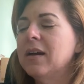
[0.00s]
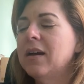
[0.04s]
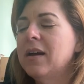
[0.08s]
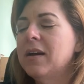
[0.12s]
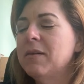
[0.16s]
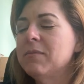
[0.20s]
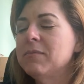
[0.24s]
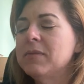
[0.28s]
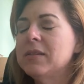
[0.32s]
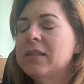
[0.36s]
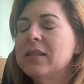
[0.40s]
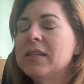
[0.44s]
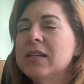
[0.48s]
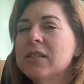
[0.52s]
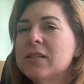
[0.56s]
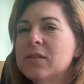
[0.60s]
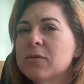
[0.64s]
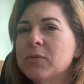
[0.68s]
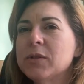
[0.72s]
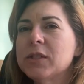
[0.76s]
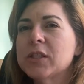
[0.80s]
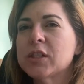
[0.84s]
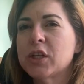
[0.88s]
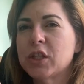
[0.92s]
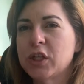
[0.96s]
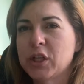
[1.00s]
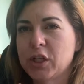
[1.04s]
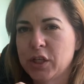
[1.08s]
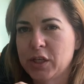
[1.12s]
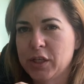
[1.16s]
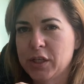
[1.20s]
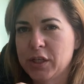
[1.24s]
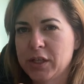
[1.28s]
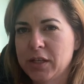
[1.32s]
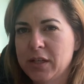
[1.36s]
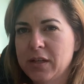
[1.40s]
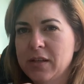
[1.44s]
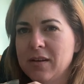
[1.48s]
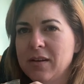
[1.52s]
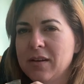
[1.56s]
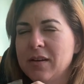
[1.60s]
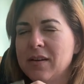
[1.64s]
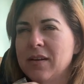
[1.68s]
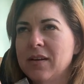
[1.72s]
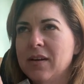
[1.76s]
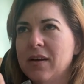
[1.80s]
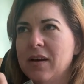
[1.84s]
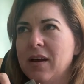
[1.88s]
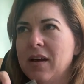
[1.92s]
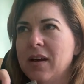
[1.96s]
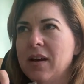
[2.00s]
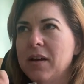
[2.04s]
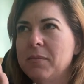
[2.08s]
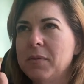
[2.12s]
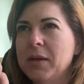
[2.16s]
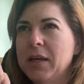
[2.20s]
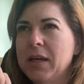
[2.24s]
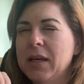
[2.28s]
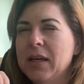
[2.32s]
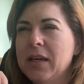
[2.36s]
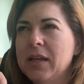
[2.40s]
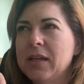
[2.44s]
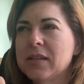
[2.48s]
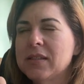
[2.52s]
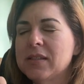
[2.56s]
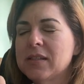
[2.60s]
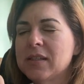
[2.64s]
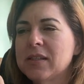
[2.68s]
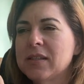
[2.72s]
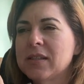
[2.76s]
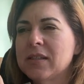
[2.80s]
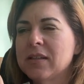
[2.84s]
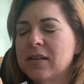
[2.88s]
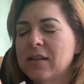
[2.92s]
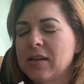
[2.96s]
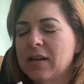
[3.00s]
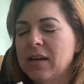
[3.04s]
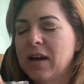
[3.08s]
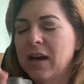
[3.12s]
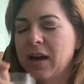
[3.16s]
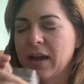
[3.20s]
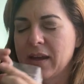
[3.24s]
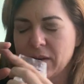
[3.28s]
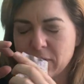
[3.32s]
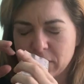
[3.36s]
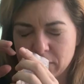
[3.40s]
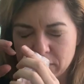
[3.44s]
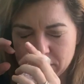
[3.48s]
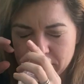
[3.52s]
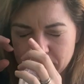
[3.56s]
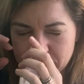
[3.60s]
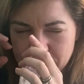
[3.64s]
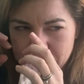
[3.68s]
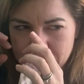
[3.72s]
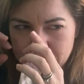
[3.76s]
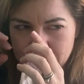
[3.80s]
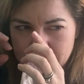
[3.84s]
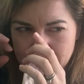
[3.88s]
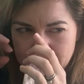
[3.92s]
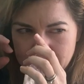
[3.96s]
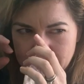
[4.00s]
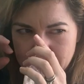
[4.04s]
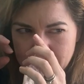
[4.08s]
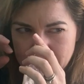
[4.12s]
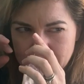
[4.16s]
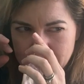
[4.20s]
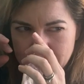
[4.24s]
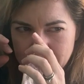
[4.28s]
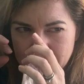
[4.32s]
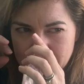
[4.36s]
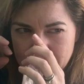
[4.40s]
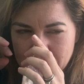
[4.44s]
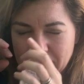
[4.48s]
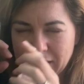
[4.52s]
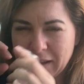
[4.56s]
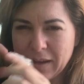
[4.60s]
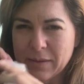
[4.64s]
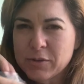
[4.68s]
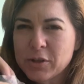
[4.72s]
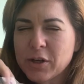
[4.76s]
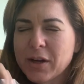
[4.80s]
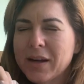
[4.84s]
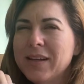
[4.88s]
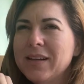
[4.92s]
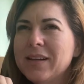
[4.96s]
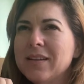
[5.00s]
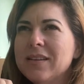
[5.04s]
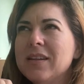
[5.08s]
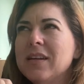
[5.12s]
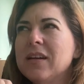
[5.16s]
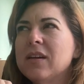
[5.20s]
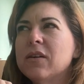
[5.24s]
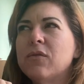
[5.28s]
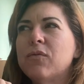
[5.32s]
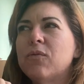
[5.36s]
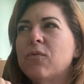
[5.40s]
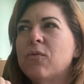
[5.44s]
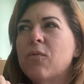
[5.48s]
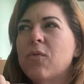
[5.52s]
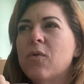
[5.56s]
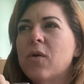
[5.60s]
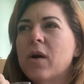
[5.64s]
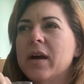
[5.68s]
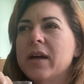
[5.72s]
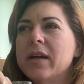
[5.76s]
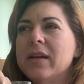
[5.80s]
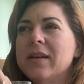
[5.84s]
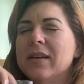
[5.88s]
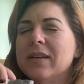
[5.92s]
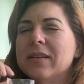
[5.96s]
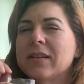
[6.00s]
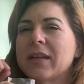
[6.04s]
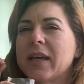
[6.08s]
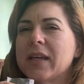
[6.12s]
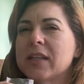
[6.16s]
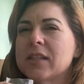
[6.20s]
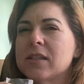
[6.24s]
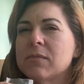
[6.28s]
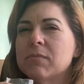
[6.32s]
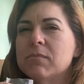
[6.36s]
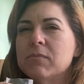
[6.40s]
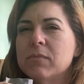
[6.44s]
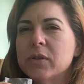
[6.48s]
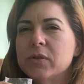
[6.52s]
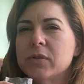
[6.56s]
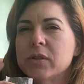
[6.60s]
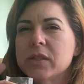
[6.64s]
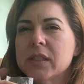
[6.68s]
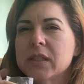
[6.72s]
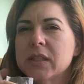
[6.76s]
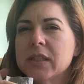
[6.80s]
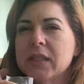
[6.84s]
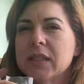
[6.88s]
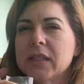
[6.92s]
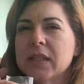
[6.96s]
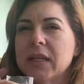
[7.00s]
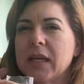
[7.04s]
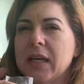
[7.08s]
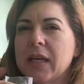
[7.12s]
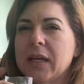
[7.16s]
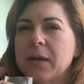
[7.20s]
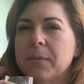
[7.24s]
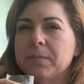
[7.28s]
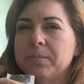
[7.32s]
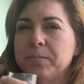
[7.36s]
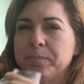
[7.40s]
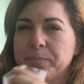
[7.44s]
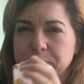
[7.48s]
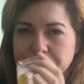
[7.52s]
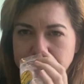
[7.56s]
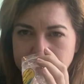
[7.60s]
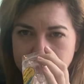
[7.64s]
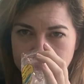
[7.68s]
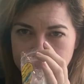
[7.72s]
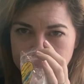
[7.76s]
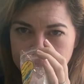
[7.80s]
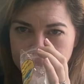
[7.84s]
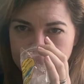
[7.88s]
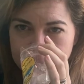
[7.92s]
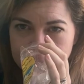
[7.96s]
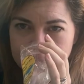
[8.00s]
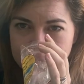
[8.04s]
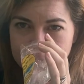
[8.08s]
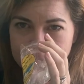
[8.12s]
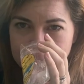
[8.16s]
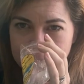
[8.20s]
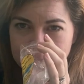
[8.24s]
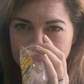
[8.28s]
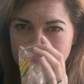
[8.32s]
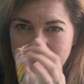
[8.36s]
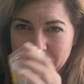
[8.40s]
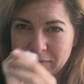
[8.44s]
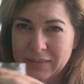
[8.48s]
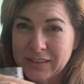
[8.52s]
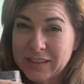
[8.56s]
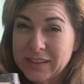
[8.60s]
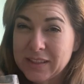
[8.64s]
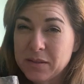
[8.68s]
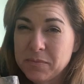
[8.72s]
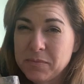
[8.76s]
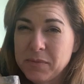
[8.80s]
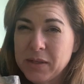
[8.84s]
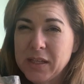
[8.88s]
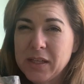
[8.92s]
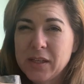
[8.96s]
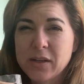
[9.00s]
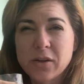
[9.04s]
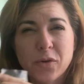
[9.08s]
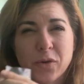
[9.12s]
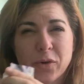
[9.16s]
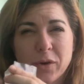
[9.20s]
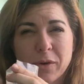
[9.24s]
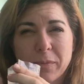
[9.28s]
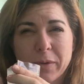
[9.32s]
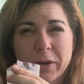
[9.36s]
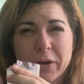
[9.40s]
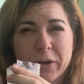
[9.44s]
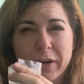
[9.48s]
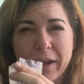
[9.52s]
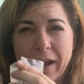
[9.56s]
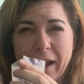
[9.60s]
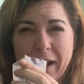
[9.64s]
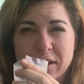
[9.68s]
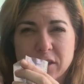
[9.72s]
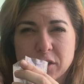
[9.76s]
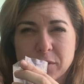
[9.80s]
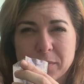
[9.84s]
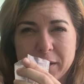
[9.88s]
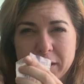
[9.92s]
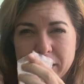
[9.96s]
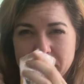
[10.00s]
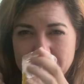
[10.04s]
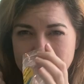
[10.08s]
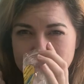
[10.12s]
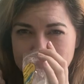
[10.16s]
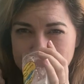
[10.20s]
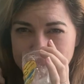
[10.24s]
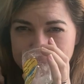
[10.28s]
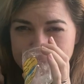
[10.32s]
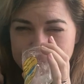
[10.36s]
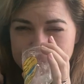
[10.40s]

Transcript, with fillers: um, this was good. Um, it, I don't, I'm trying to think of what, like it's mostly like, to me, cocoa butter cashmere